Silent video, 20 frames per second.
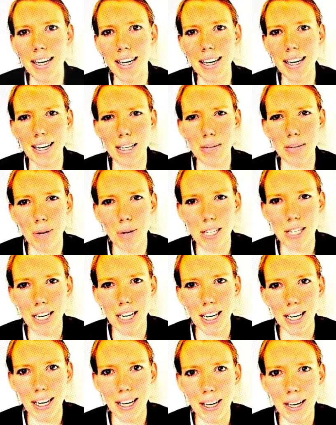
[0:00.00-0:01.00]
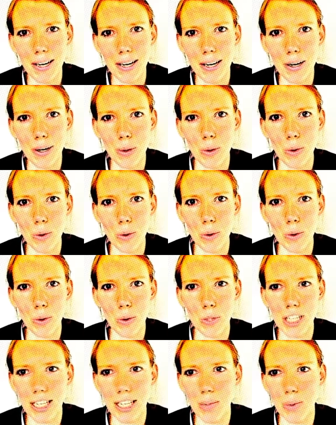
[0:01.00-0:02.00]
is basically all
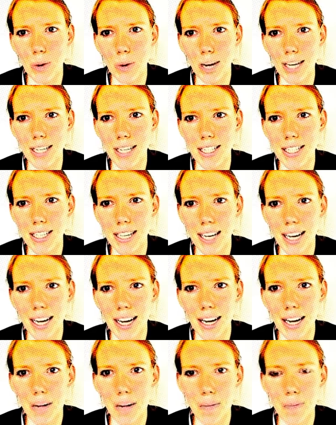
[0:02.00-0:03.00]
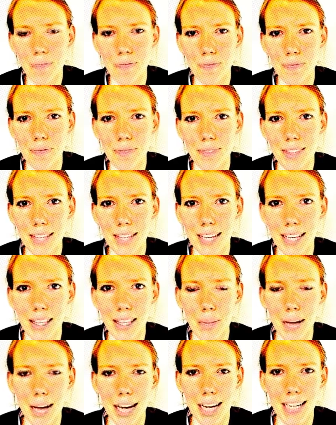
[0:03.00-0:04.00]
6 ways that the
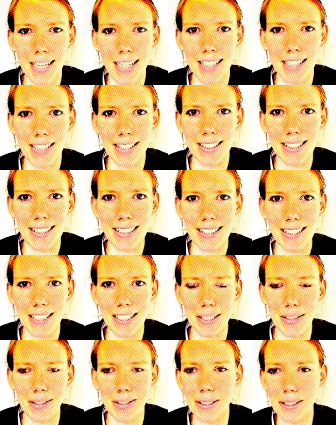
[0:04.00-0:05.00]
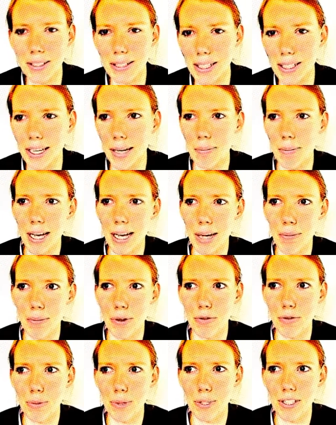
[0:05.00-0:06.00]
back, can make
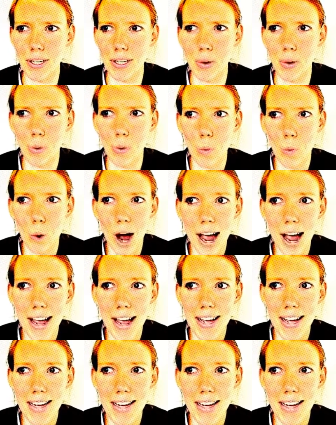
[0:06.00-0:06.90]
movements. Why?